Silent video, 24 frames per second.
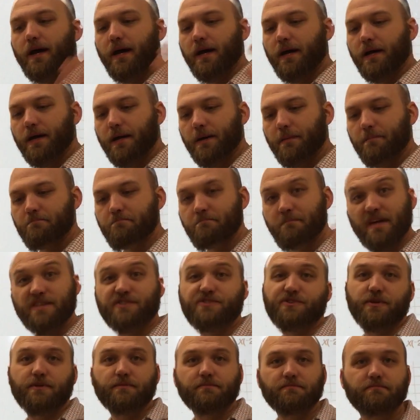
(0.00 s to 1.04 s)

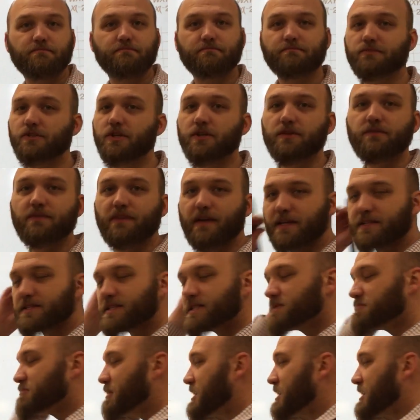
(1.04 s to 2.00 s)
measure certain things. That's